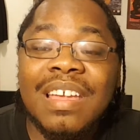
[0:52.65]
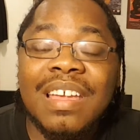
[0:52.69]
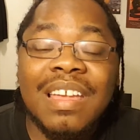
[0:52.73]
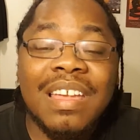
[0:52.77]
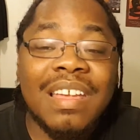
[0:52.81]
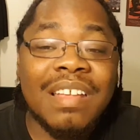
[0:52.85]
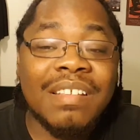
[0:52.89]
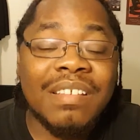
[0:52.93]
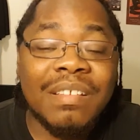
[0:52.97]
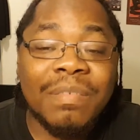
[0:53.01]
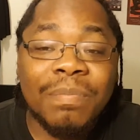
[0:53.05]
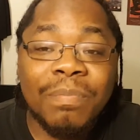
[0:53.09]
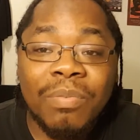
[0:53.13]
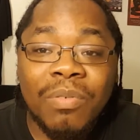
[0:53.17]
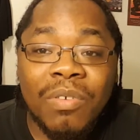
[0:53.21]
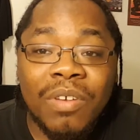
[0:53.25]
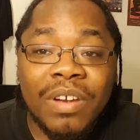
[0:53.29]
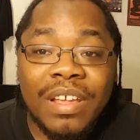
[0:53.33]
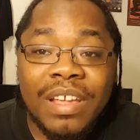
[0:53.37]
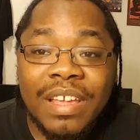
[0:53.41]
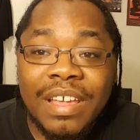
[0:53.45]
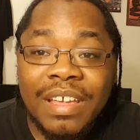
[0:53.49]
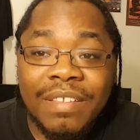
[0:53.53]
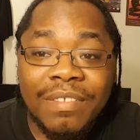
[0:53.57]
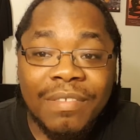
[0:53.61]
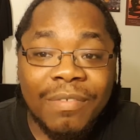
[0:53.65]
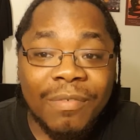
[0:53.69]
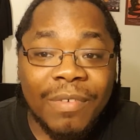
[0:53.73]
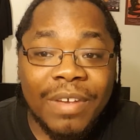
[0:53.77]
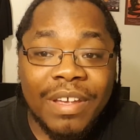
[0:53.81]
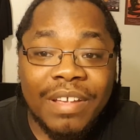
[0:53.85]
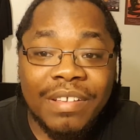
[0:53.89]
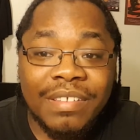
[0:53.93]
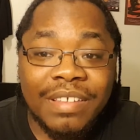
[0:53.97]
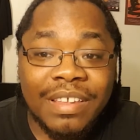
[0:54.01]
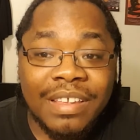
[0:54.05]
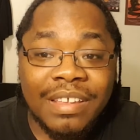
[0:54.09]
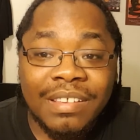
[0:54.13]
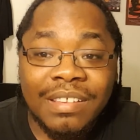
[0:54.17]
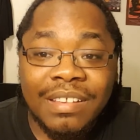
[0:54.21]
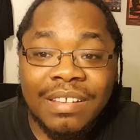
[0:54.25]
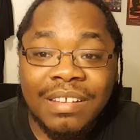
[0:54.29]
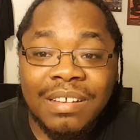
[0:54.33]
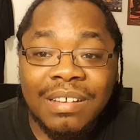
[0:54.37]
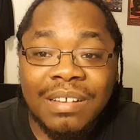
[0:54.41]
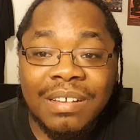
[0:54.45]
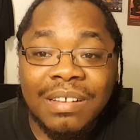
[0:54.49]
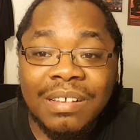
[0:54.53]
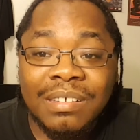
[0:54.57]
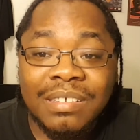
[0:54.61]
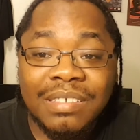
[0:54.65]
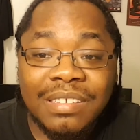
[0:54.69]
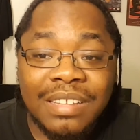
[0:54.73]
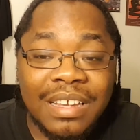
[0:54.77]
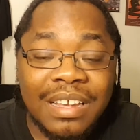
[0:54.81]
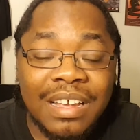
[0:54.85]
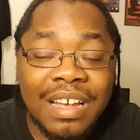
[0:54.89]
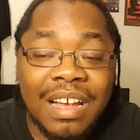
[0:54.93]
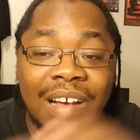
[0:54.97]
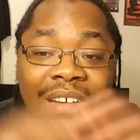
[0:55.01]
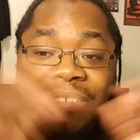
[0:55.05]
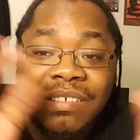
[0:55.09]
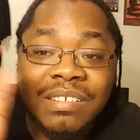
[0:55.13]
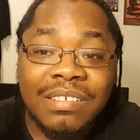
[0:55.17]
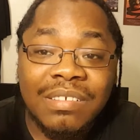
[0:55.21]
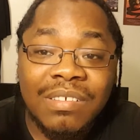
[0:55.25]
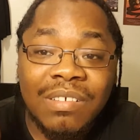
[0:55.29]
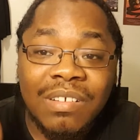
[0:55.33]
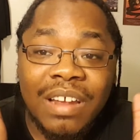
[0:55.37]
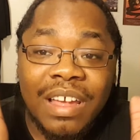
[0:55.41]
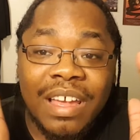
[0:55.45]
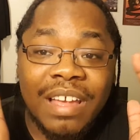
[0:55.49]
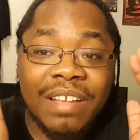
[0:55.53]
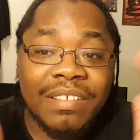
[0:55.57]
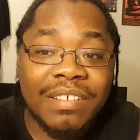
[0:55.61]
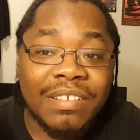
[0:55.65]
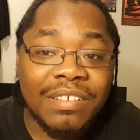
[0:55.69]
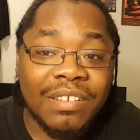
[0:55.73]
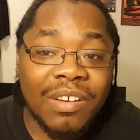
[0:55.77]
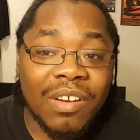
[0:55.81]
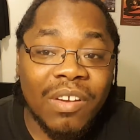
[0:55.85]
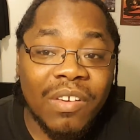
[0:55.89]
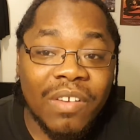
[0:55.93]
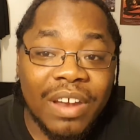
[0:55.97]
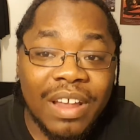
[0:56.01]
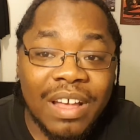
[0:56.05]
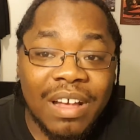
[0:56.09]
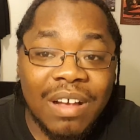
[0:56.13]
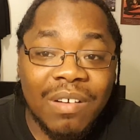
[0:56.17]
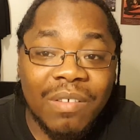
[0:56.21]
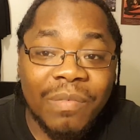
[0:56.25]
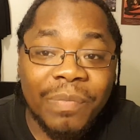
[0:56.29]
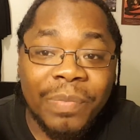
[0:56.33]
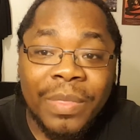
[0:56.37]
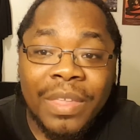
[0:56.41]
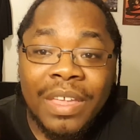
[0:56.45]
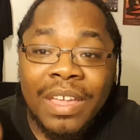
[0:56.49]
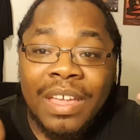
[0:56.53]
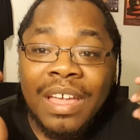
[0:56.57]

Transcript: It's just pretty interesting to see how this is going to actually turn out.